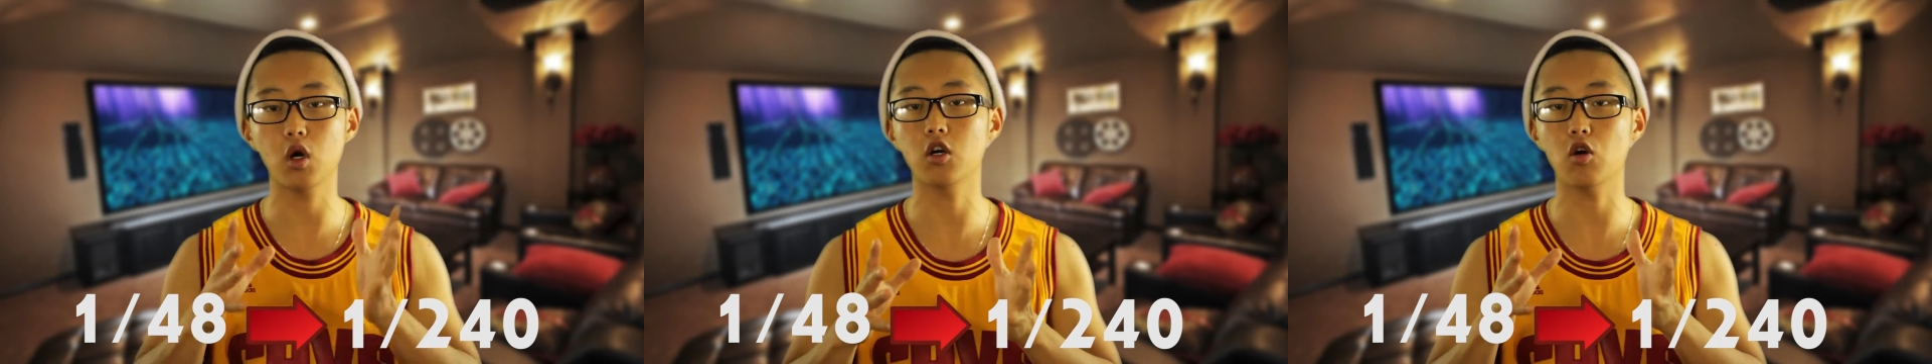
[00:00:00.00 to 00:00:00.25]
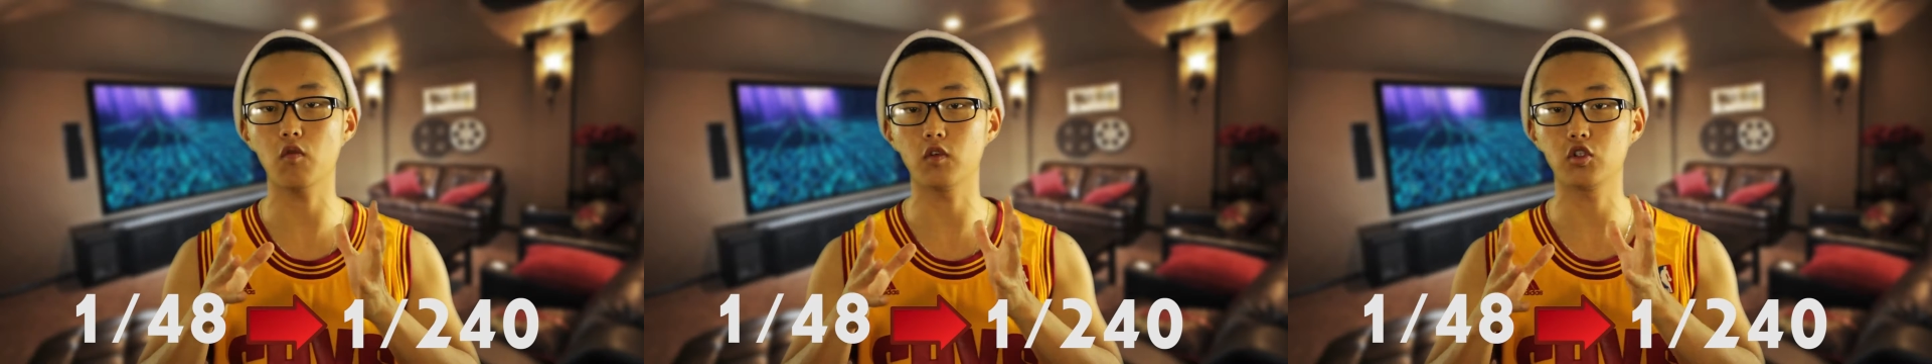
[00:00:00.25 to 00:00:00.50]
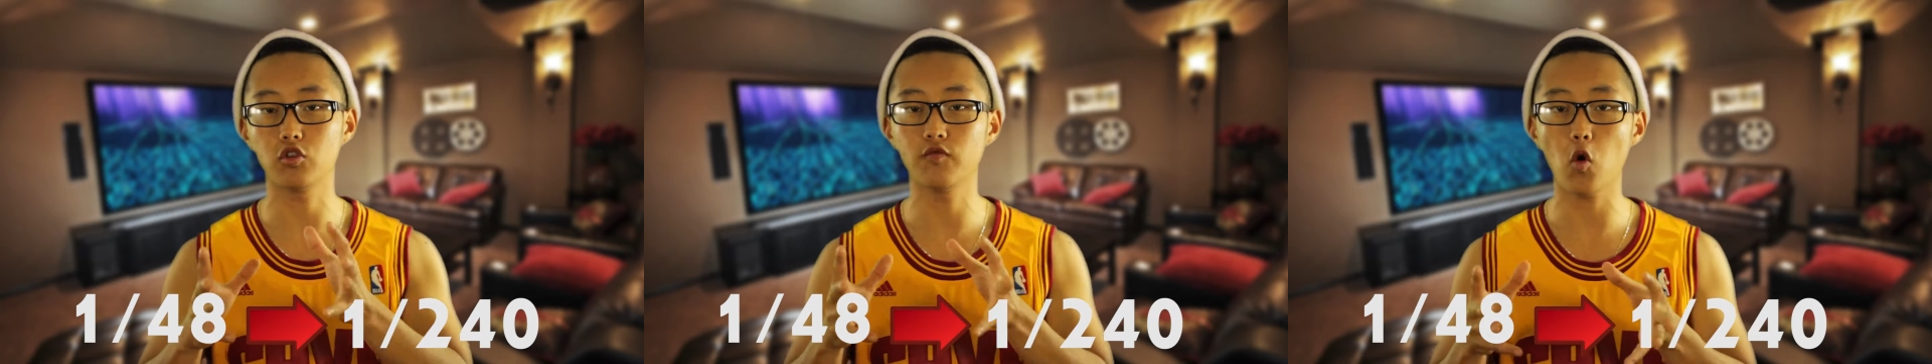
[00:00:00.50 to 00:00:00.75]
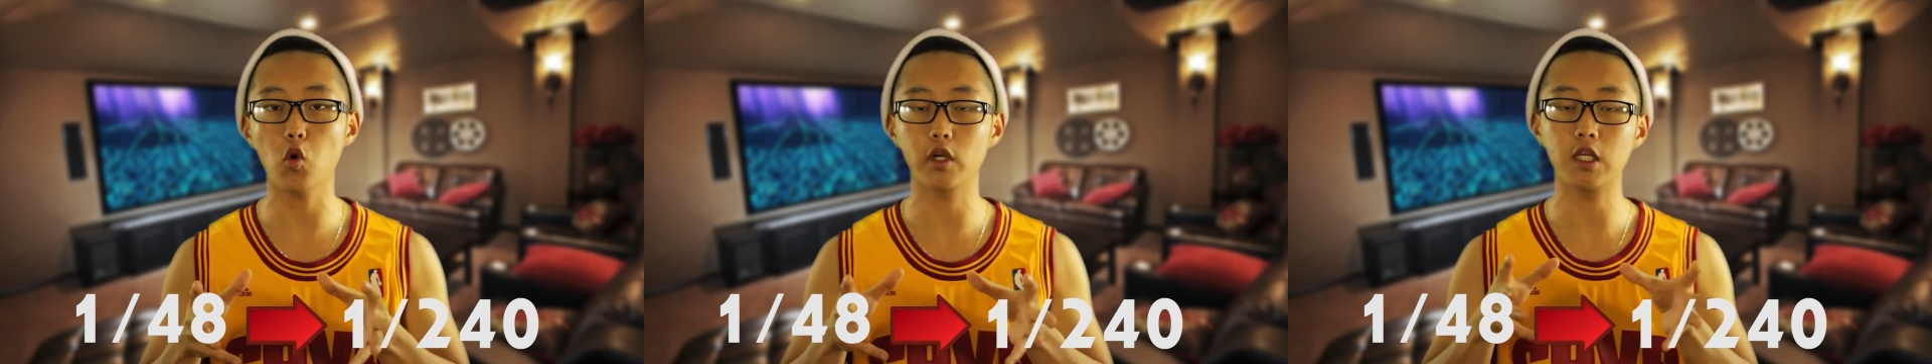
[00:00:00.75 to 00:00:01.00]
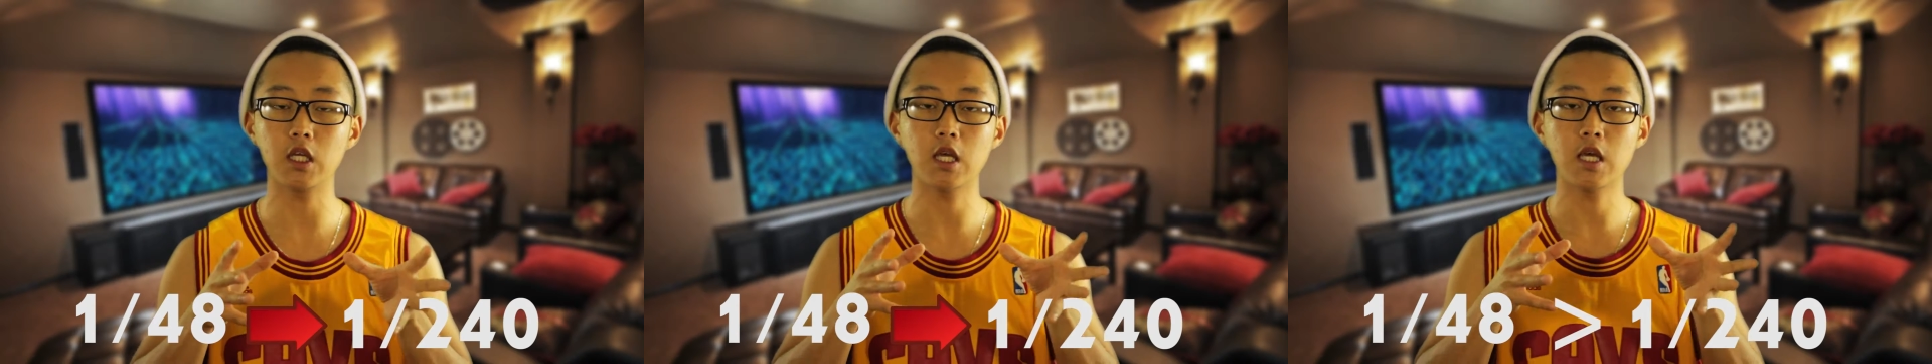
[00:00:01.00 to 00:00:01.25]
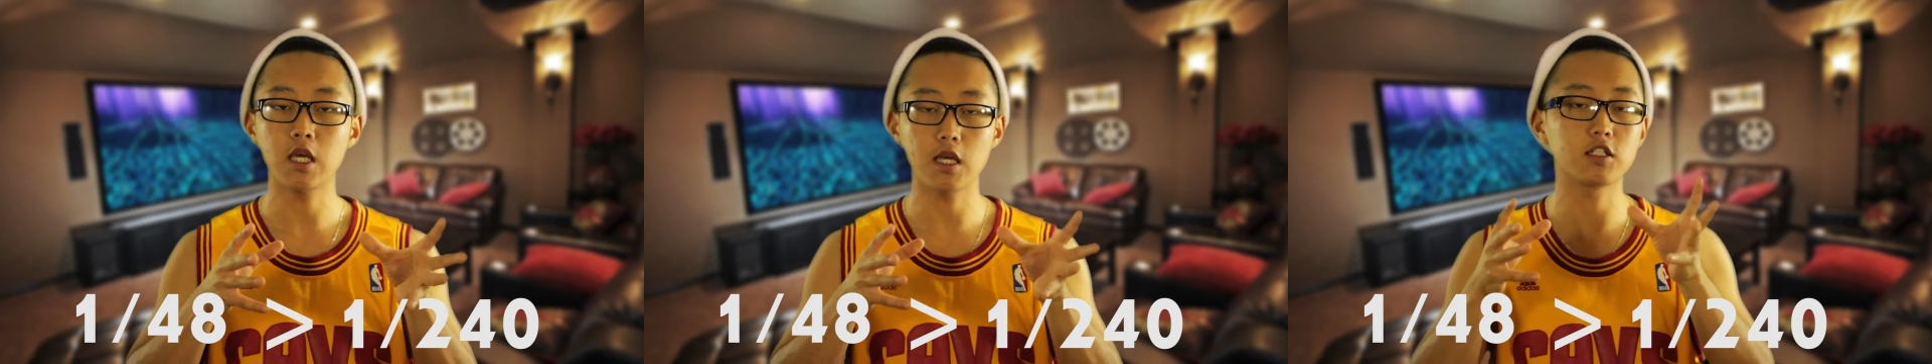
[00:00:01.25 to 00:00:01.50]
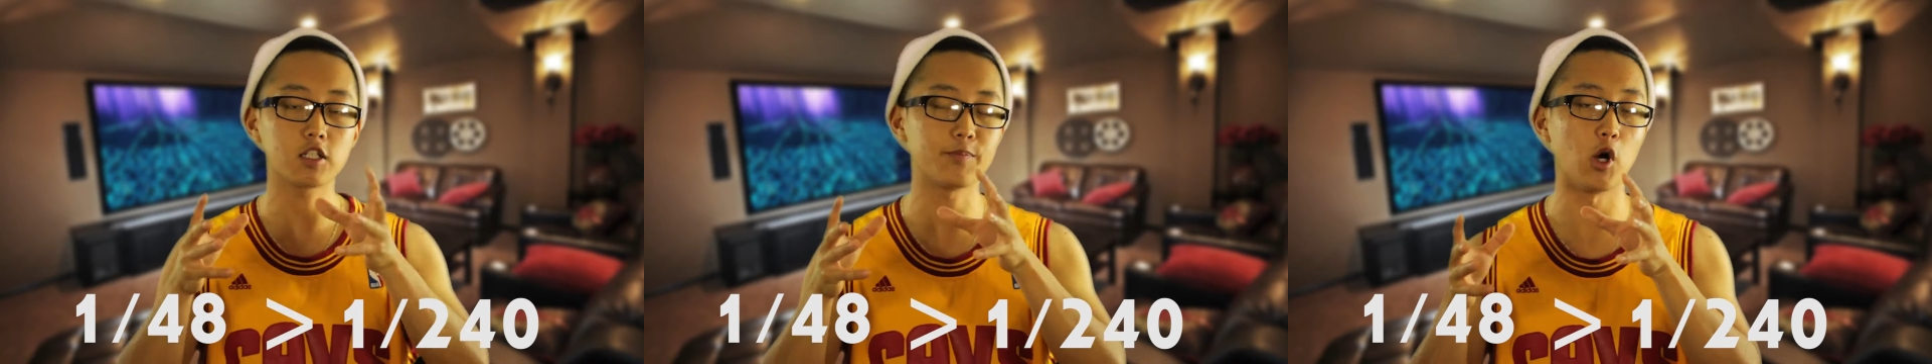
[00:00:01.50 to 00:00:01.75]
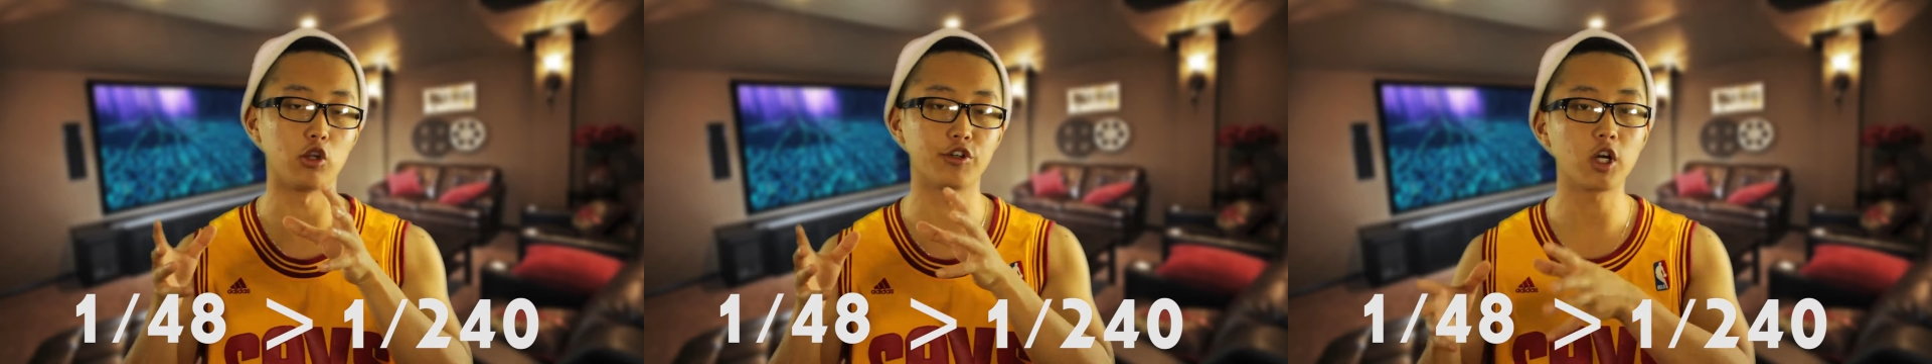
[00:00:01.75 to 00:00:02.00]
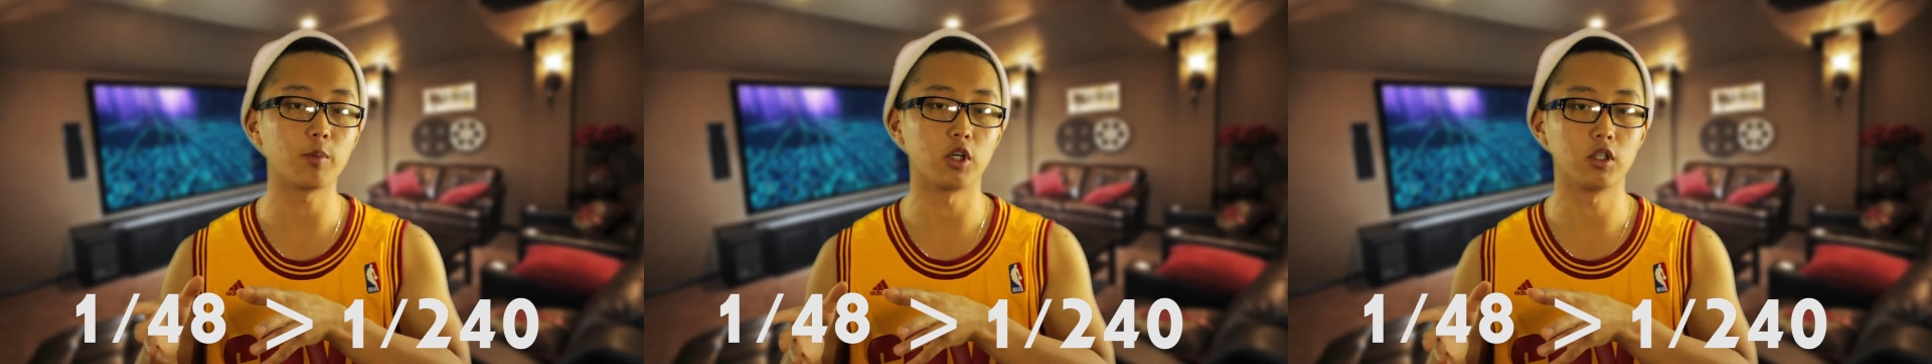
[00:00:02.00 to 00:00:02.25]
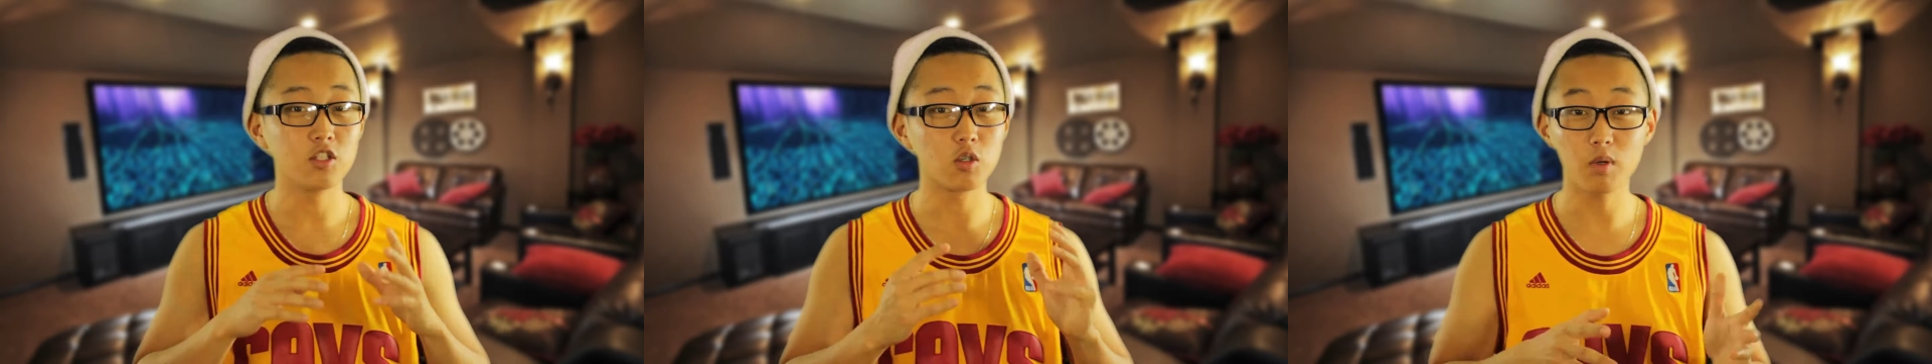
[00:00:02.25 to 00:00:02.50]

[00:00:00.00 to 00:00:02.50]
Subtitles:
1/240 is a smaller number.